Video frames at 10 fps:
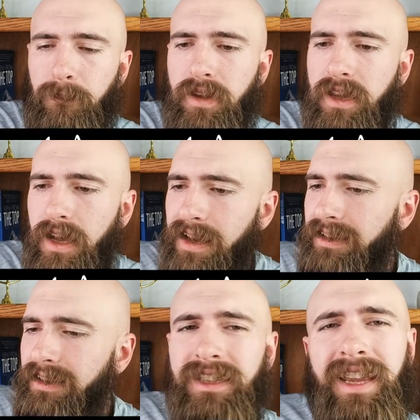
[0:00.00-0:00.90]

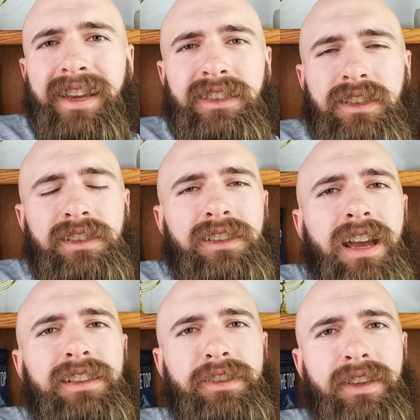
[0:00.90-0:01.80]
because the text does
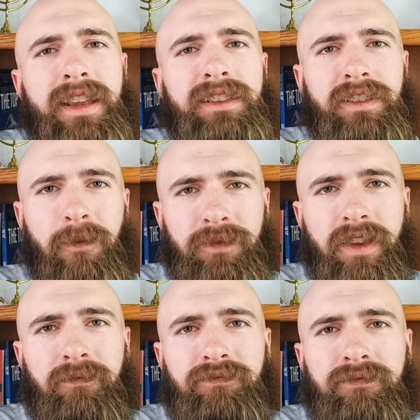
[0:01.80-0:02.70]
not say
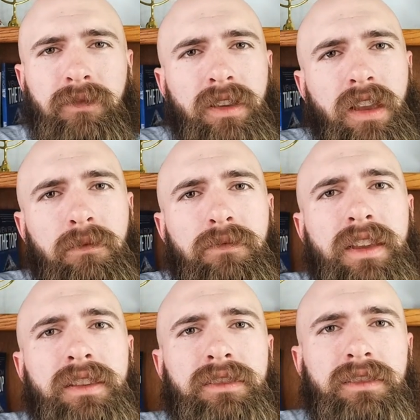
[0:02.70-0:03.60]
something, it
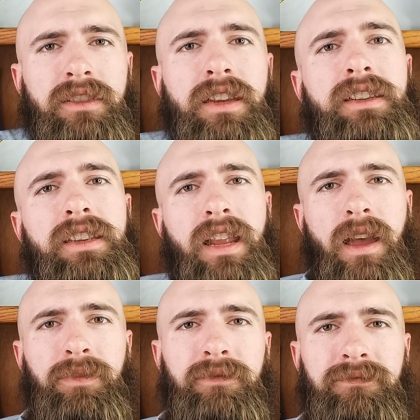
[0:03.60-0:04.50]
means it didn't
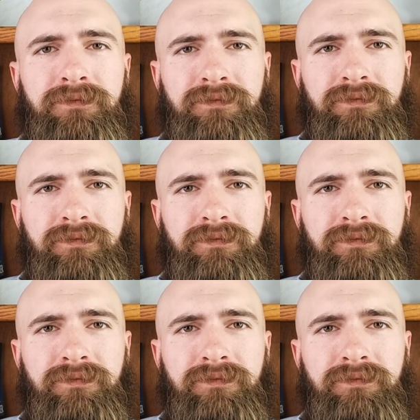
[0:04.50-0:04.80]
happen.